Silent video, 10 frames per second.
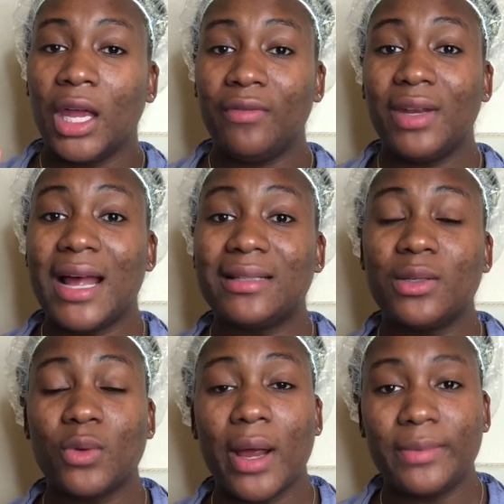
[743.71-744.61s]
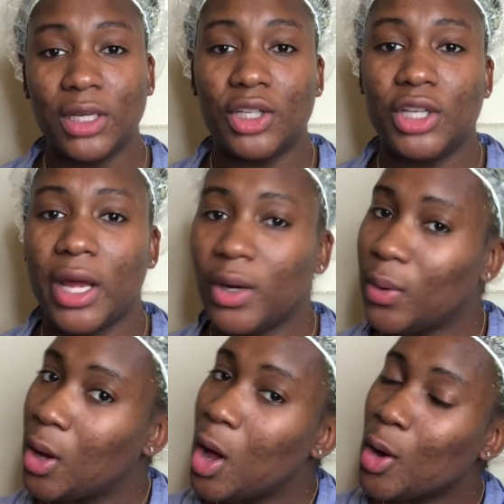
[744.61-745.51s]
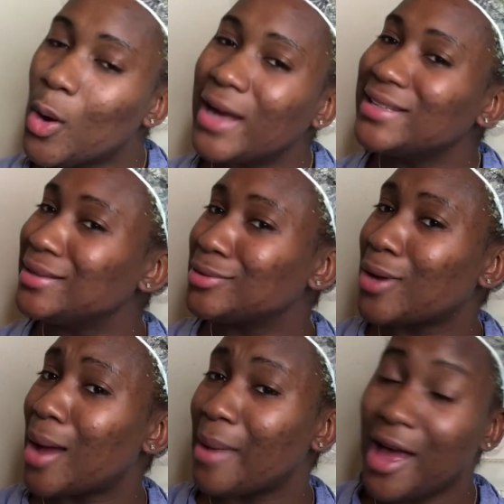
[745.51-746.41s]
If you're not subscribed to the channel, go ahead and subscribe.